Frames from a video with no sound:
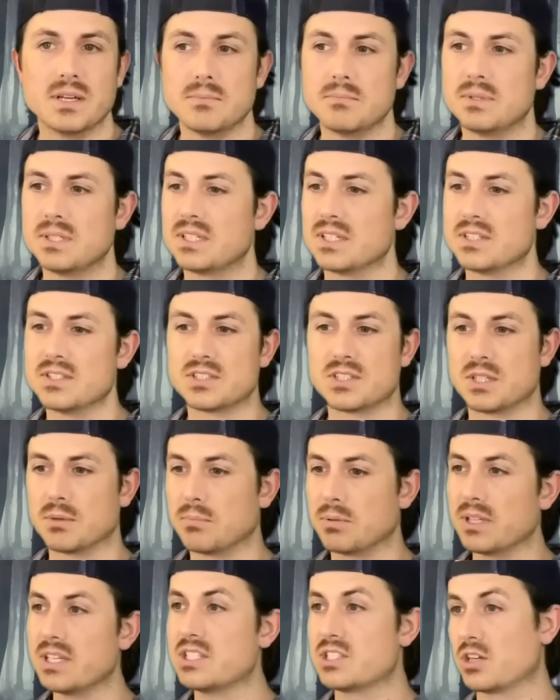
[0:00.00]
because the
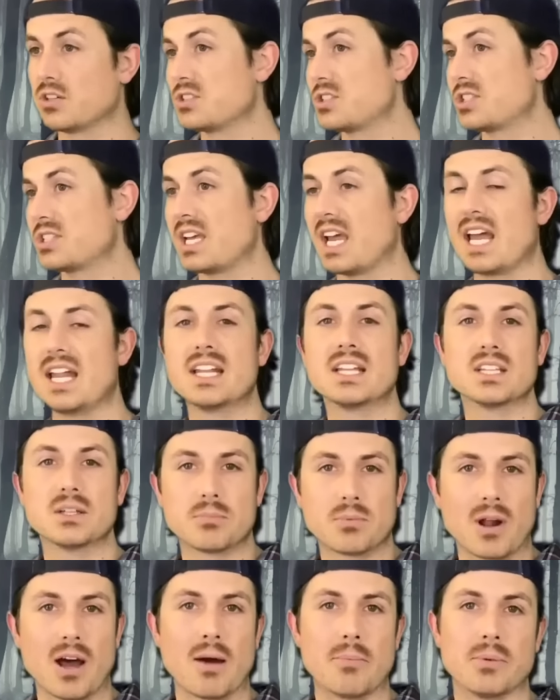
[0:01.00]
police are scanning the
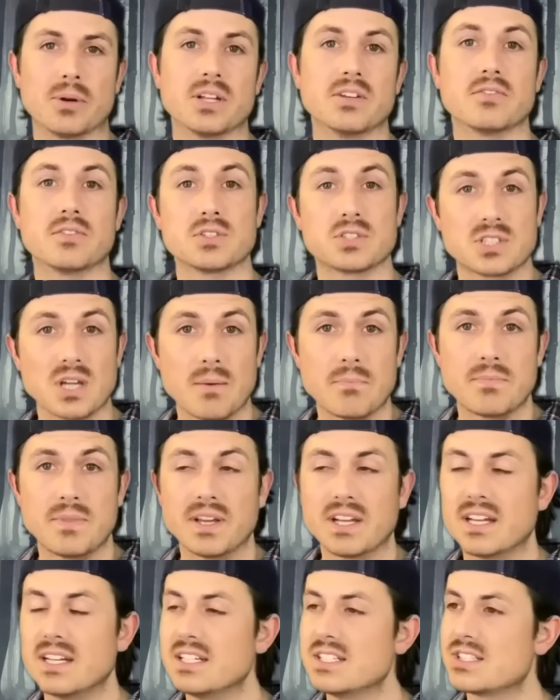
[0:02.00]
property for
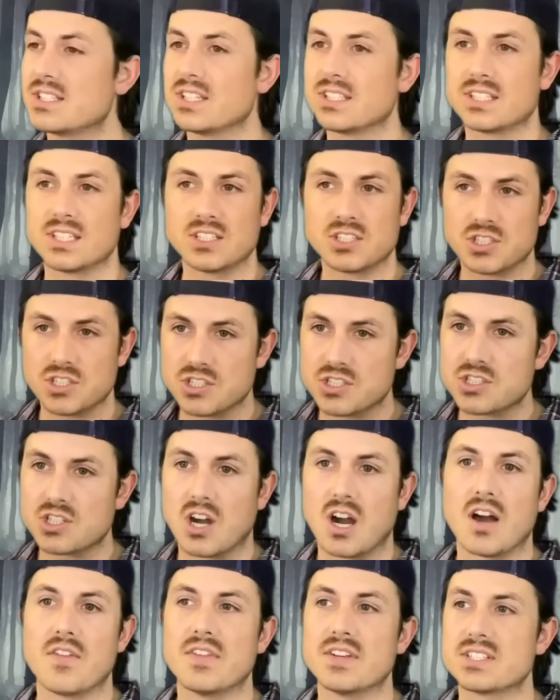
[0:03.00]
something and he's thinking she
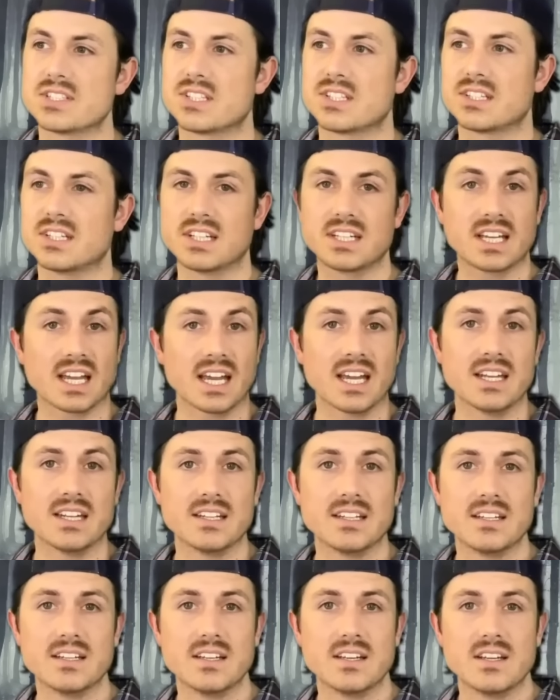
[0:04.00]
saw this thing again.